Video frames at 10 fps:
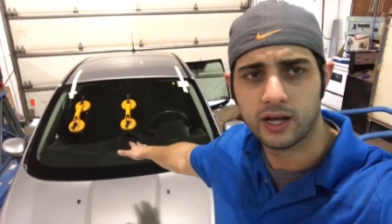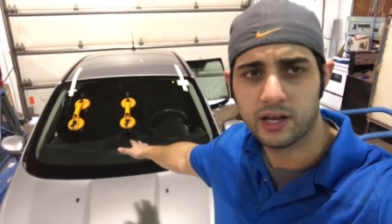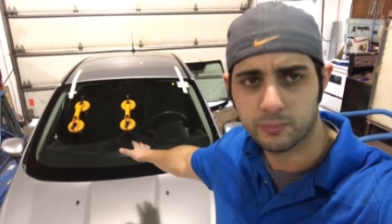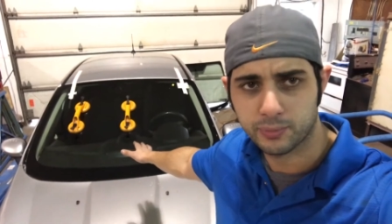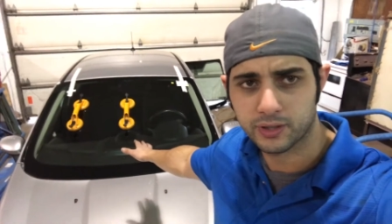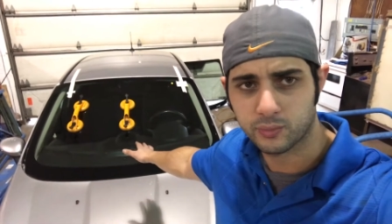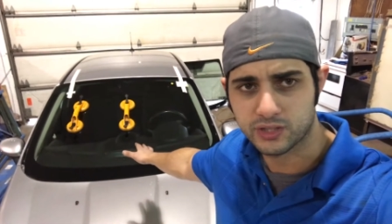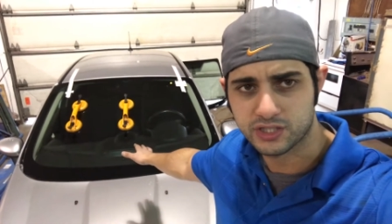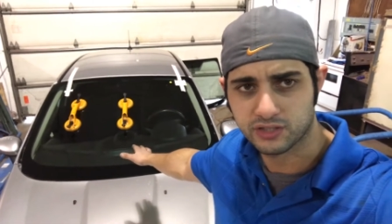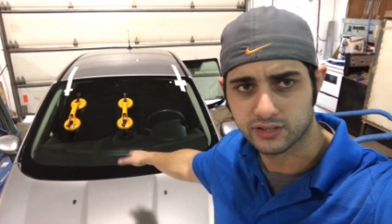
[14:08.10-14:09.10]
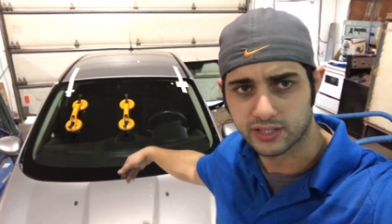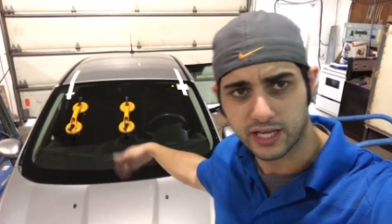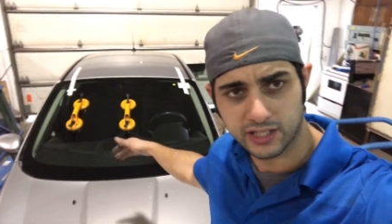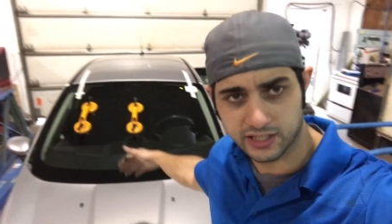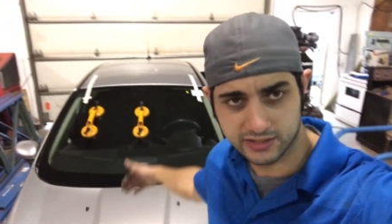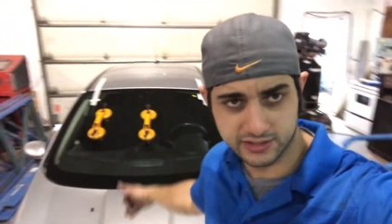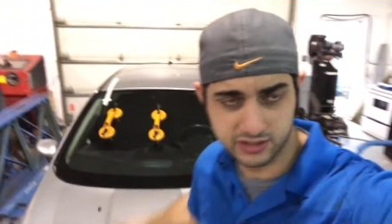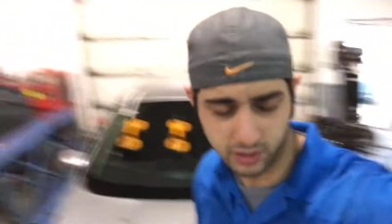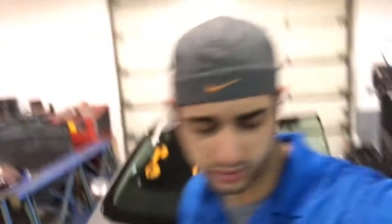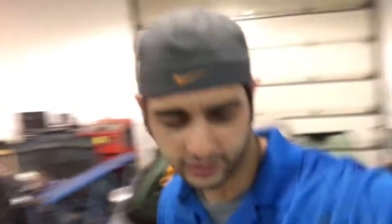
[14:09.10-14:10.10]
how to put a windshield in, how to
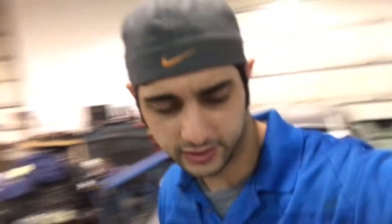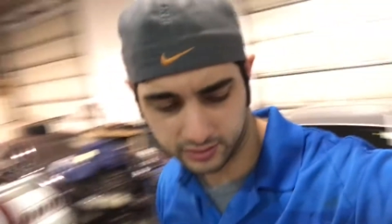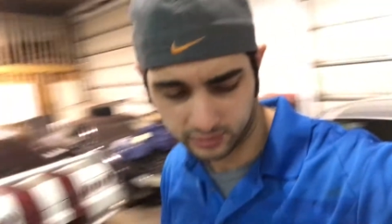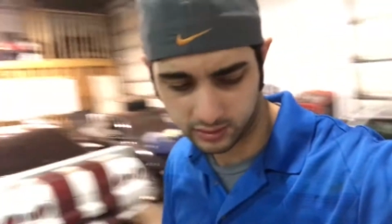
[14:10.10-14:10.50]
install it.